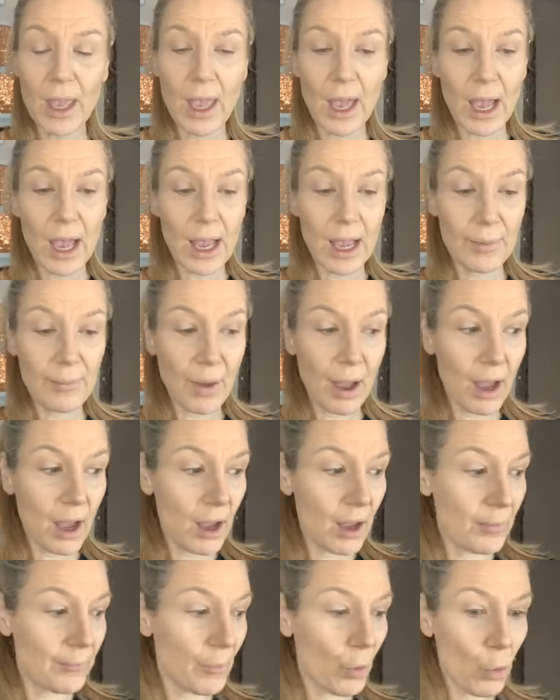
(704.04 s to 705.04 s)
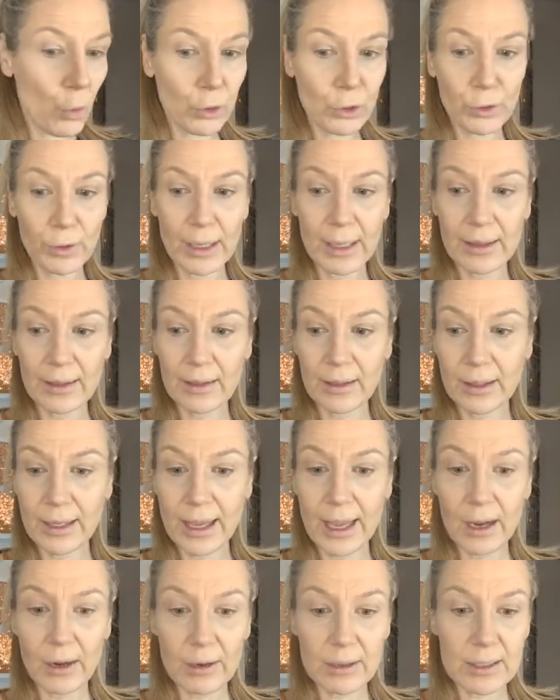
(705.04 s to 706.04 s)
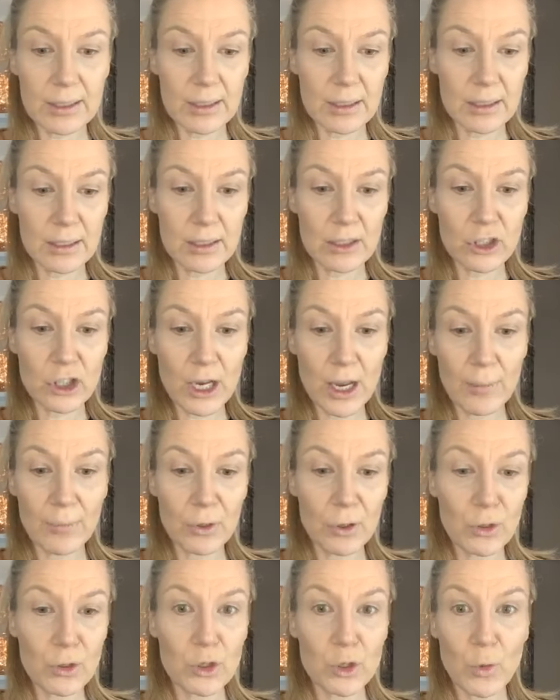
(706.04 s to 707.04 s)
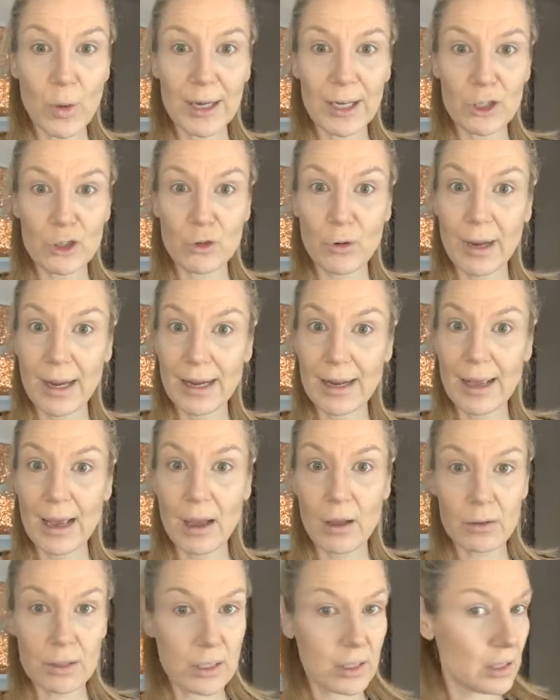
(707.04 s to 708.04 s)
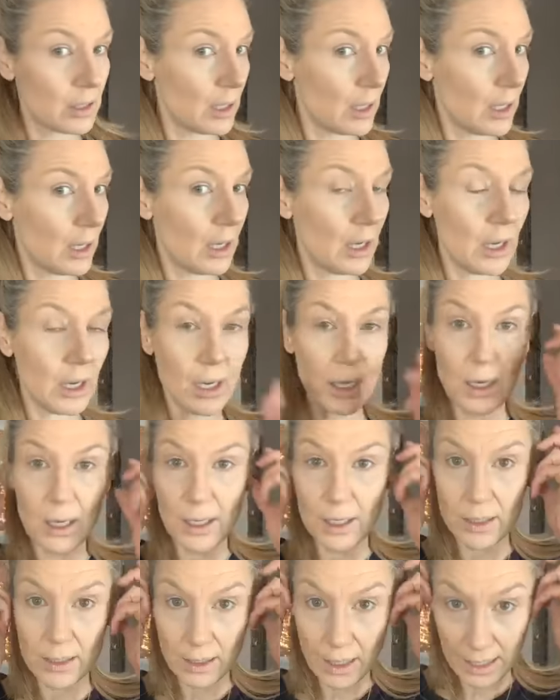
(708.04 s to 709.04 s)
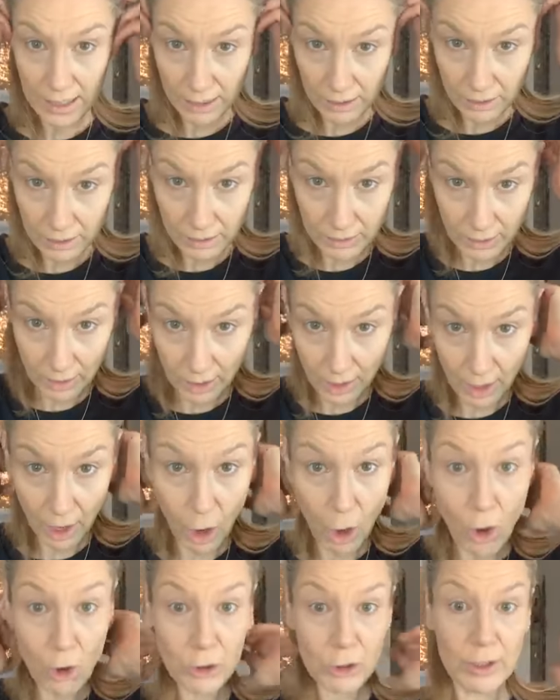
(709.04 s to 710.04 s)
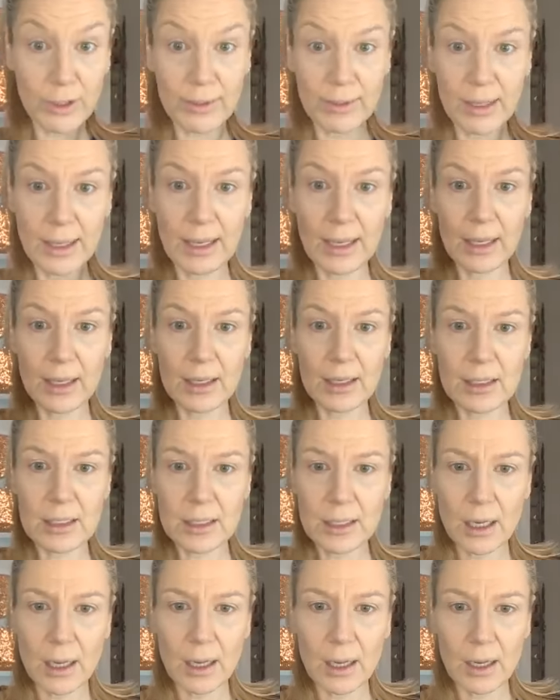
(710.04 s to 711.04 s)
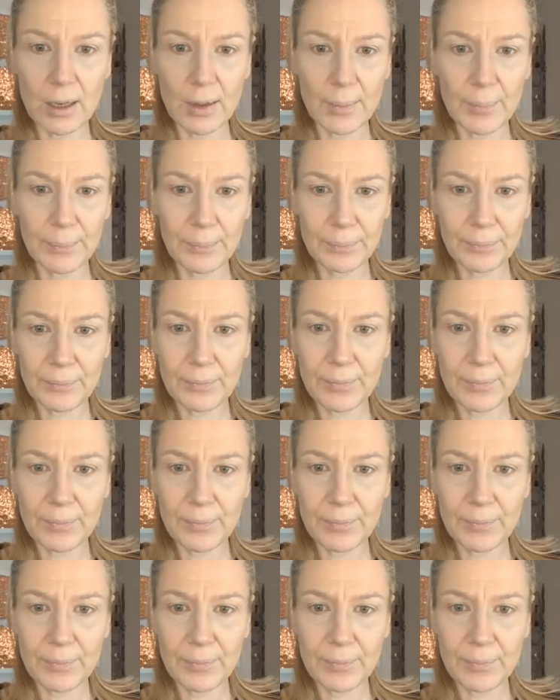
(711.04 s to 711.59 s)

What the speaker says: I'm ordering the keratin shampoo so I can try it out. I hear all good things. Ever